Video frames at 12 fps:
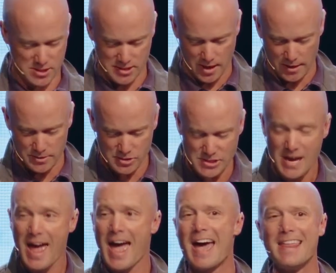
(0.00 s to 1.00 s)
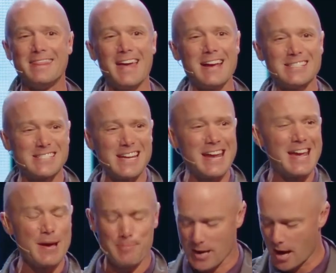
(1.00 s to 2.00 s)
sons, and they see
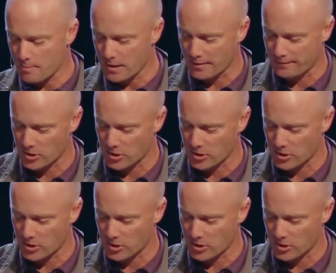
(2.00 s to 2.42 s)
him coming.